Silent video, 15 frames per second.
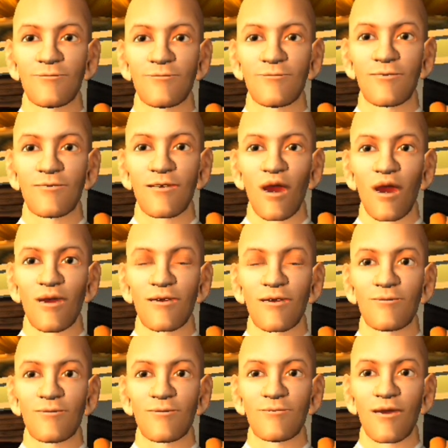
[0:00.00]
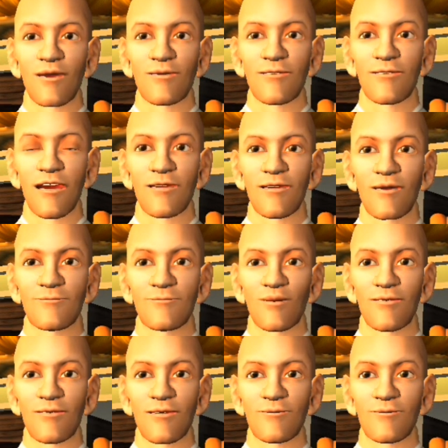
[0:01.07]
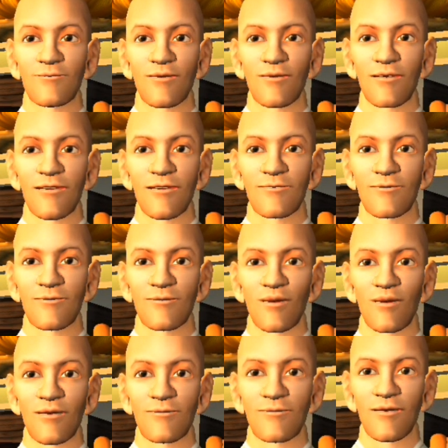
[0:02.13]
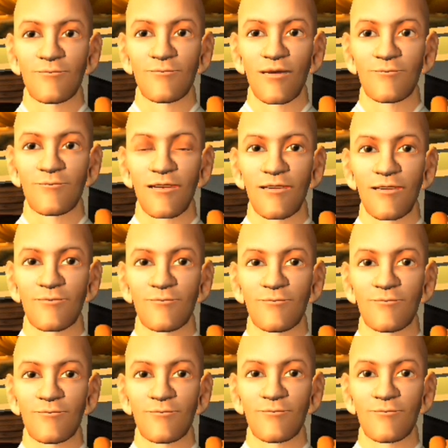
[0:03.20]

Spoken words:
So I guess this ego or the self we create is really the product